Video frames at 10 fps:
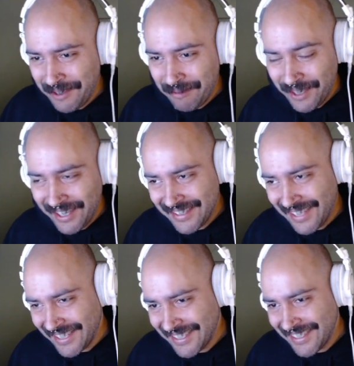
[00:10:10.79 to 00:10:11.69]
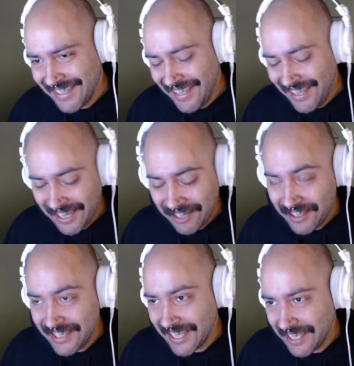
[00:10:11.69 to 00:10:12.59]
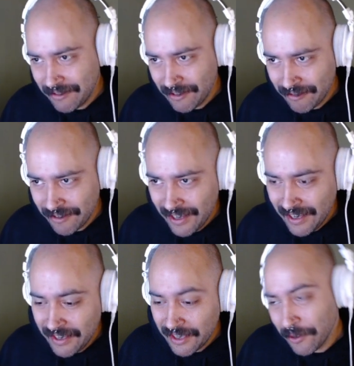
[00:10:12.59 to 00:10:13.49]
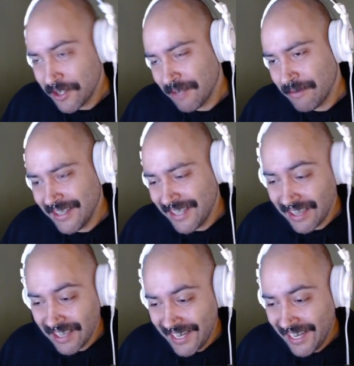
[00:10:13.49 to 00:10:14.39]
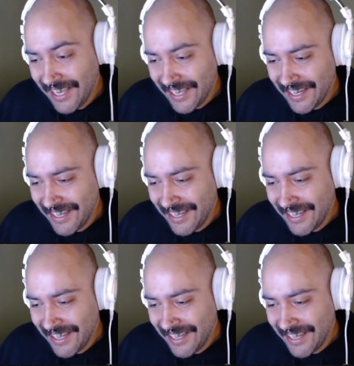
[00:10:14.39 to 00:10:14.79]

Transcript: because that's kind of indicative of there was something that the light hit